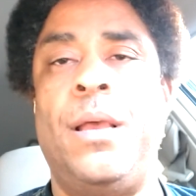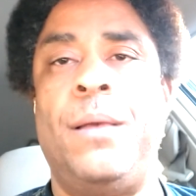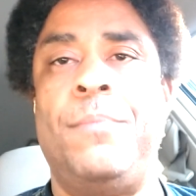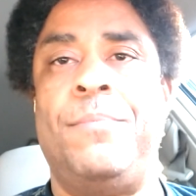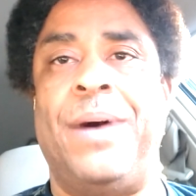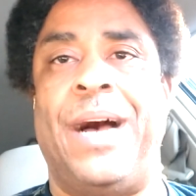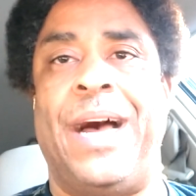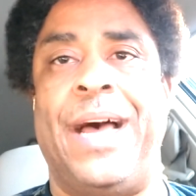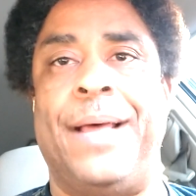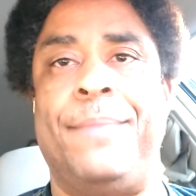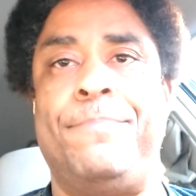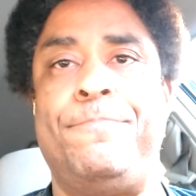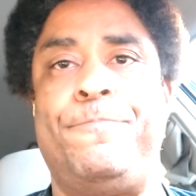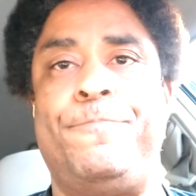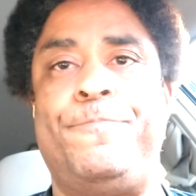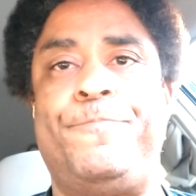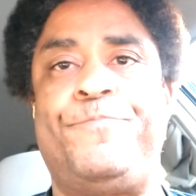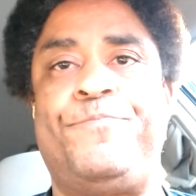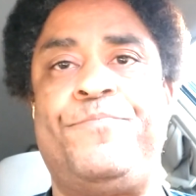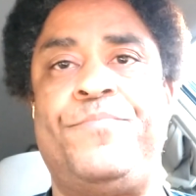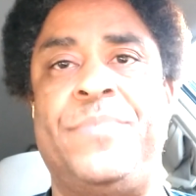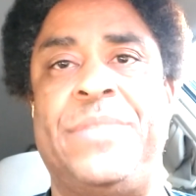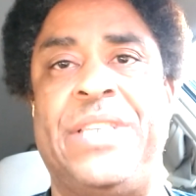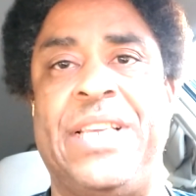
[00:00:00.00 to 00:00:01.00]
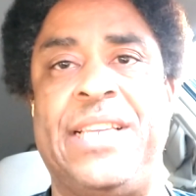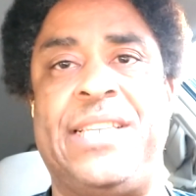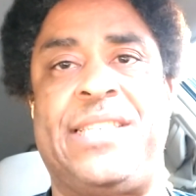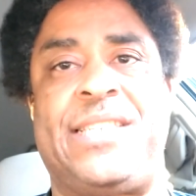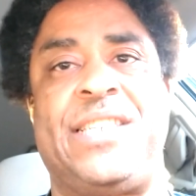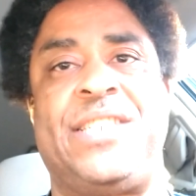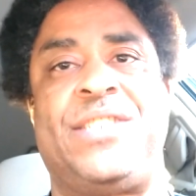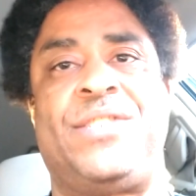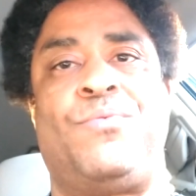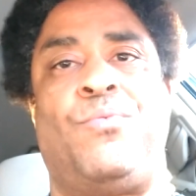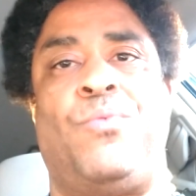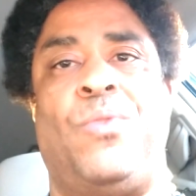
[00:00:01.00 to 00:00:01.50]
But this
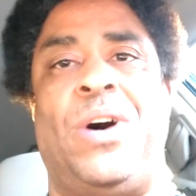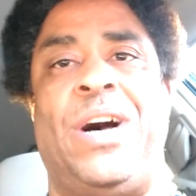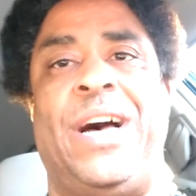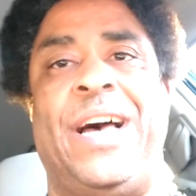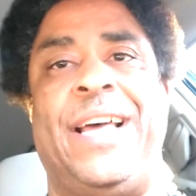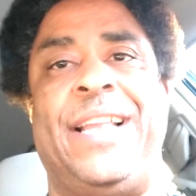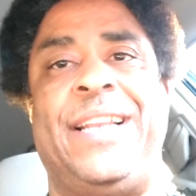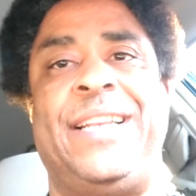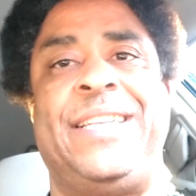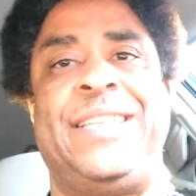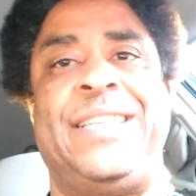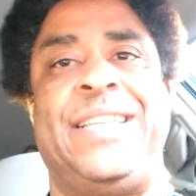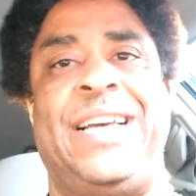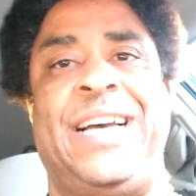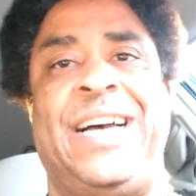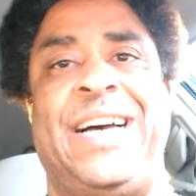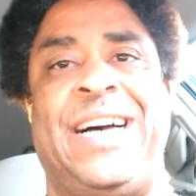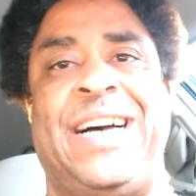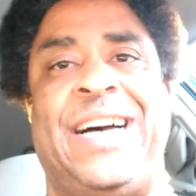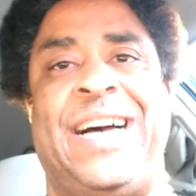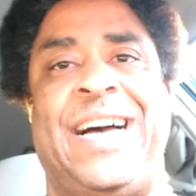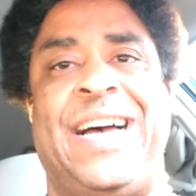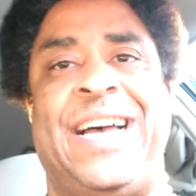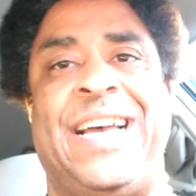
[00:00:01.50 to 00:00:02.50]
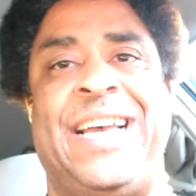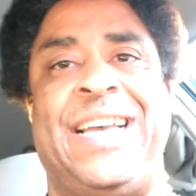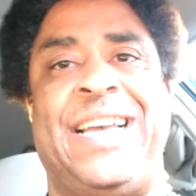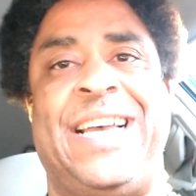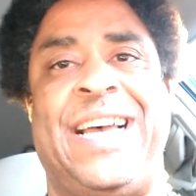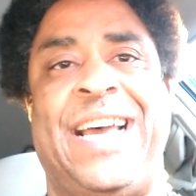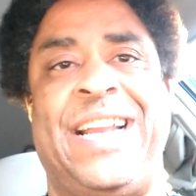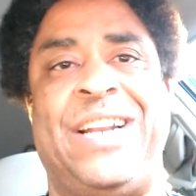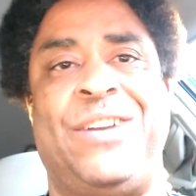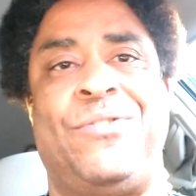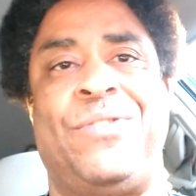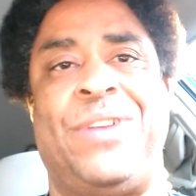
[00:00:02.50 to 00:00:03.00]
is what I
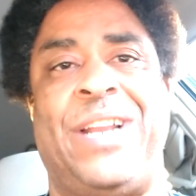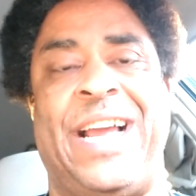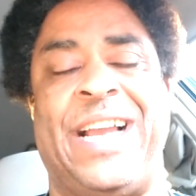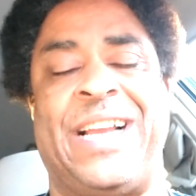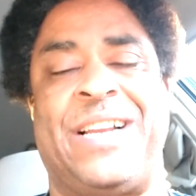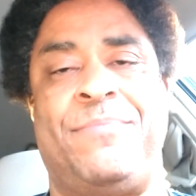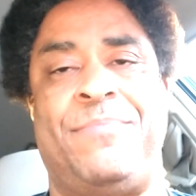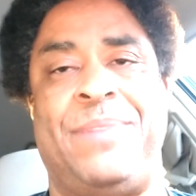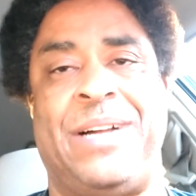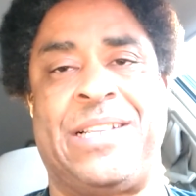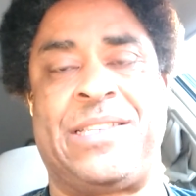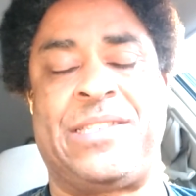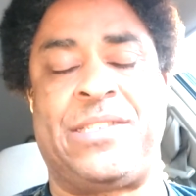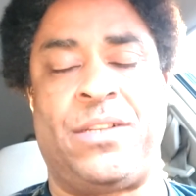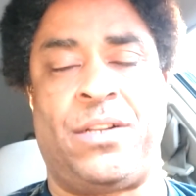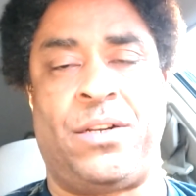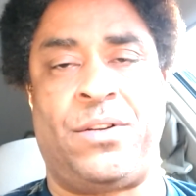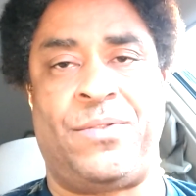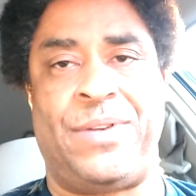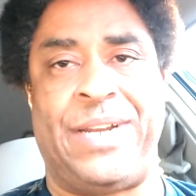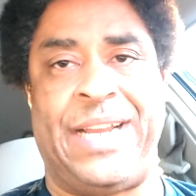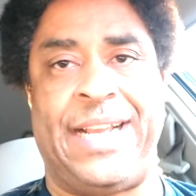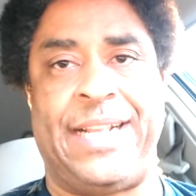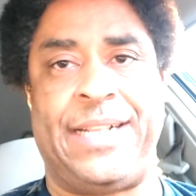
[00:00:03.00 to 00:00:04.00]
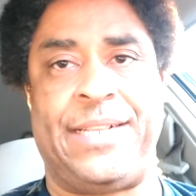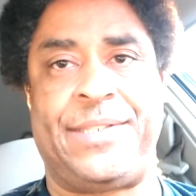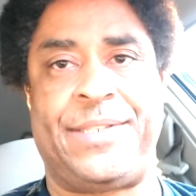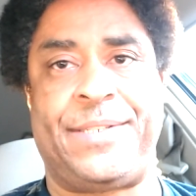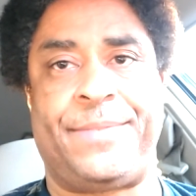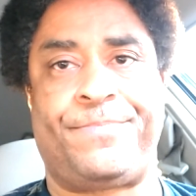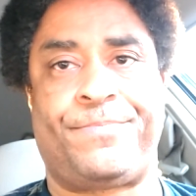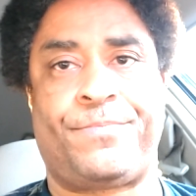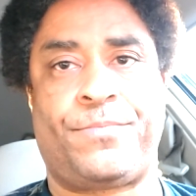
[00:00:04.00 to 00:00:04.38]
don't like about solo ads.